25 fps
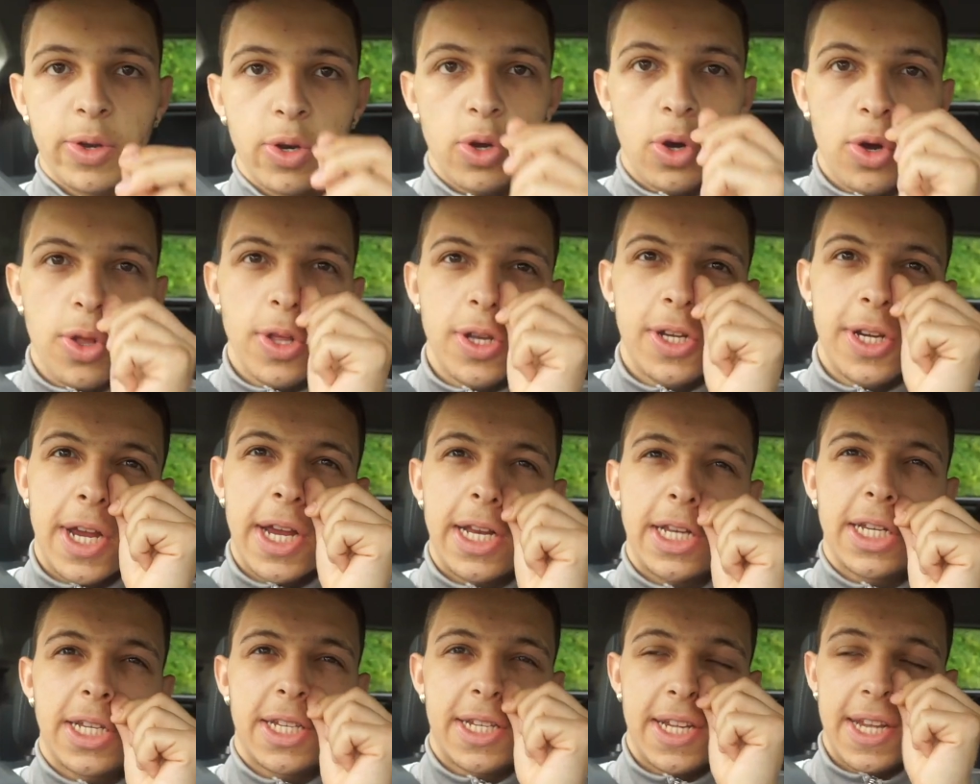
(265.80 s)
Ignore the
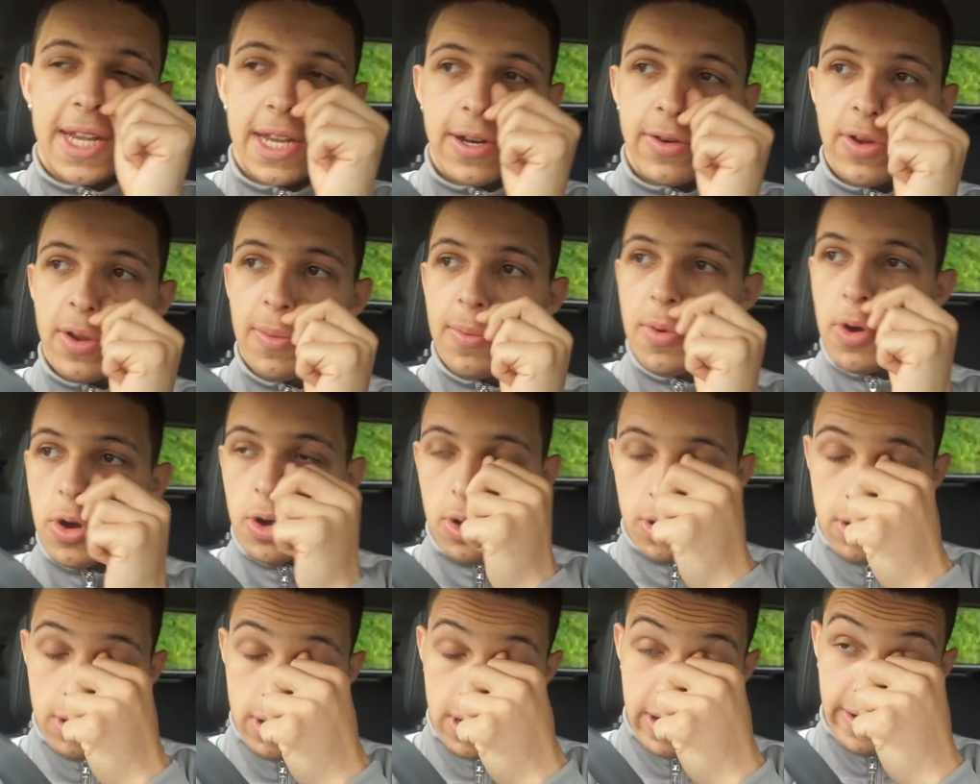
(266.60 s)
change of scenery,
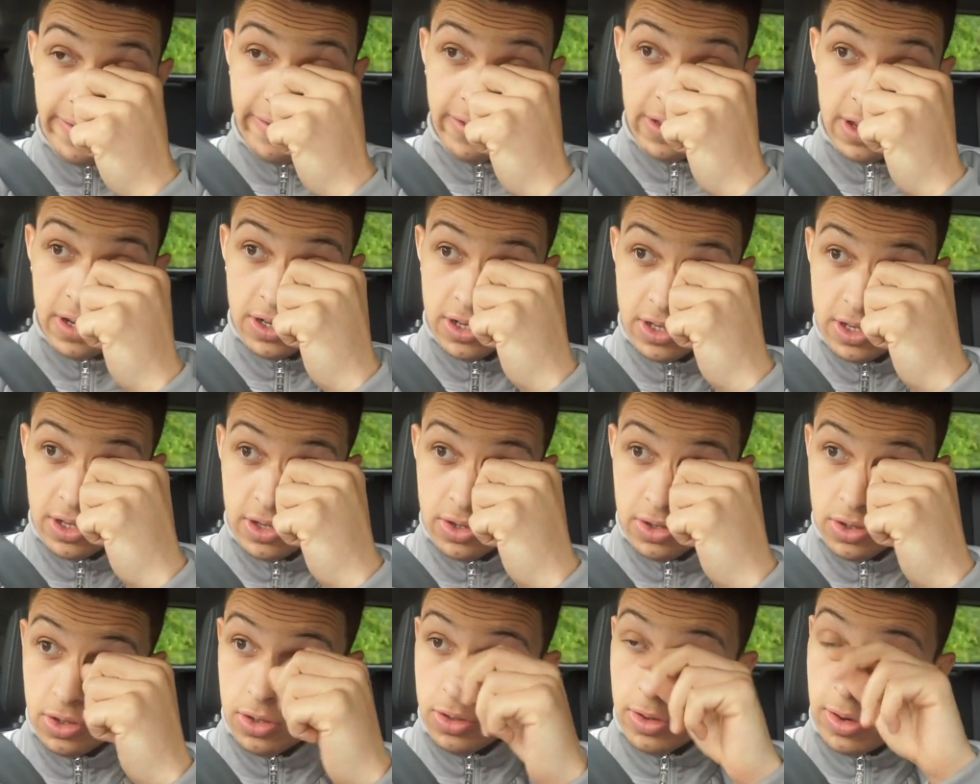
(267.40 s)
but I've literally
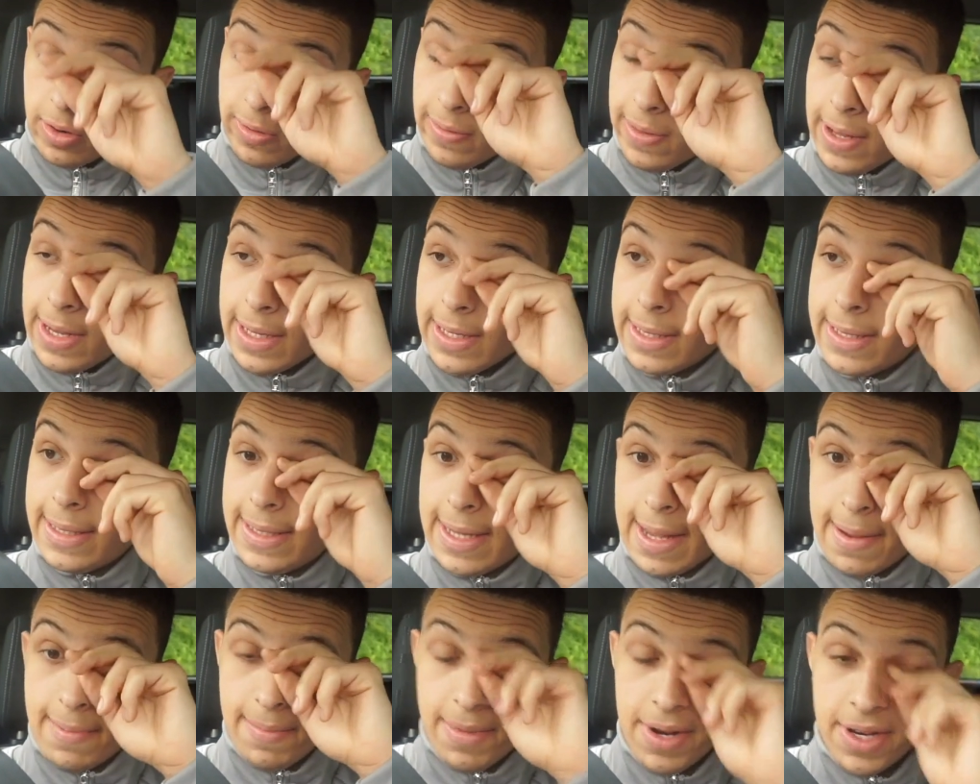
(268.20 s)
just drove like
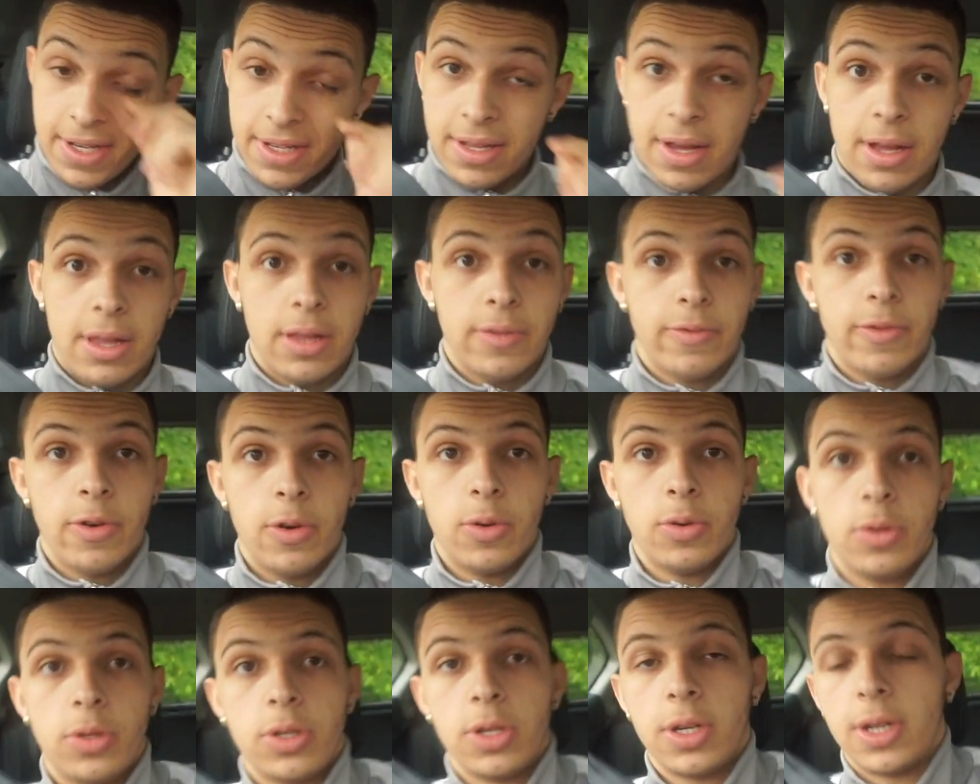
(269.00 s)
10 minutes down the
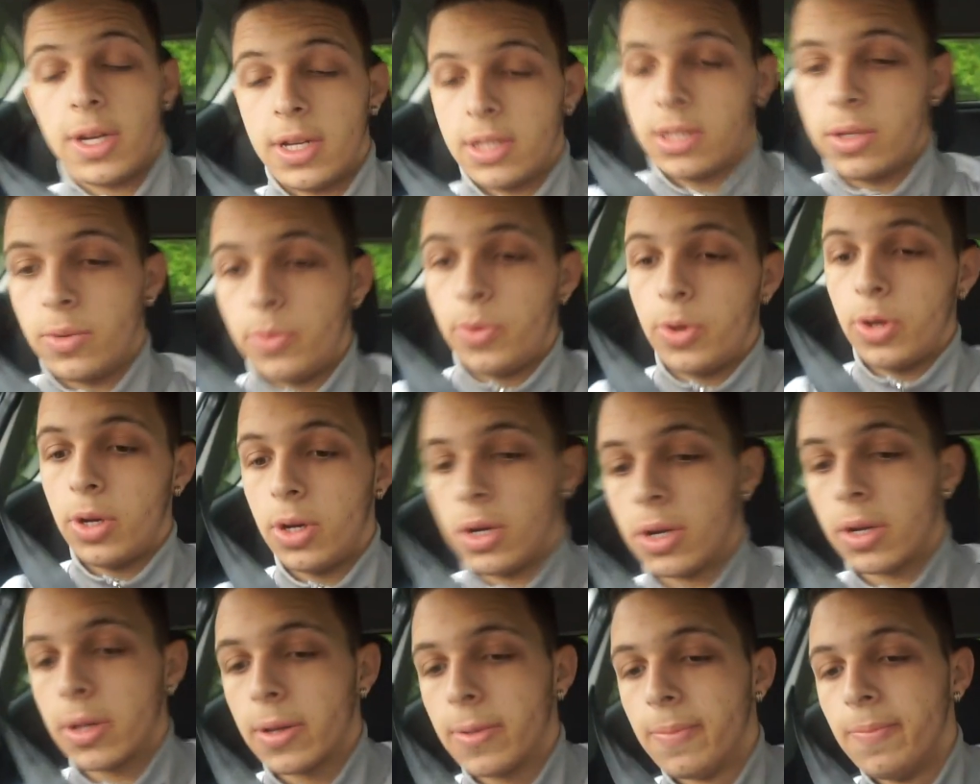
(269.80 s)
road to get to
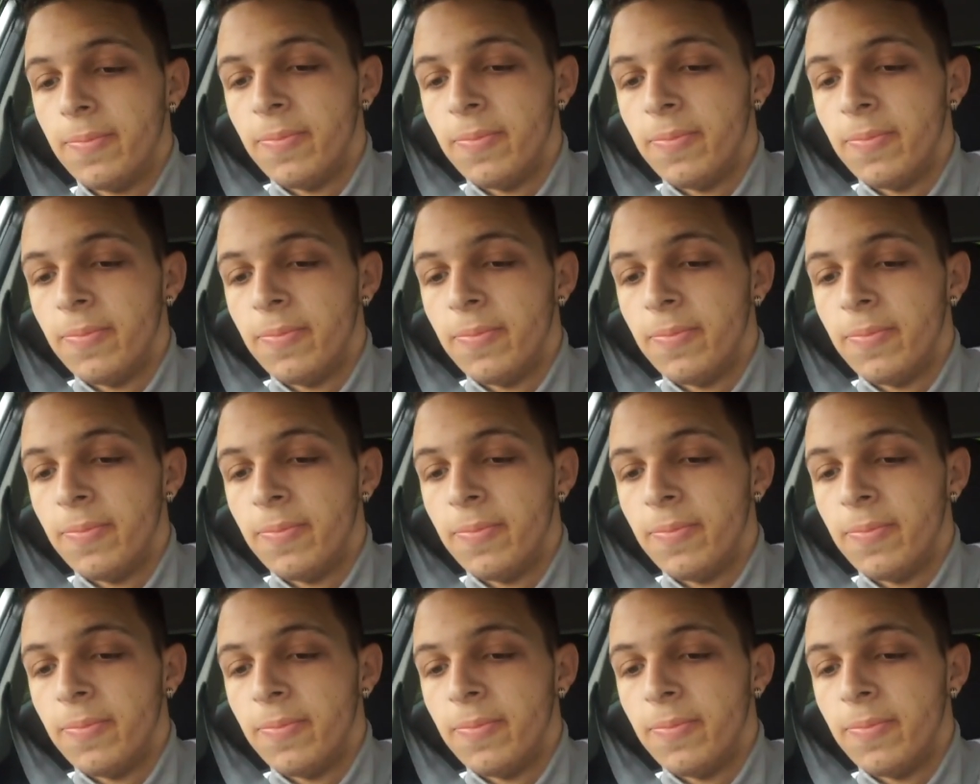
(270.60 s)
work.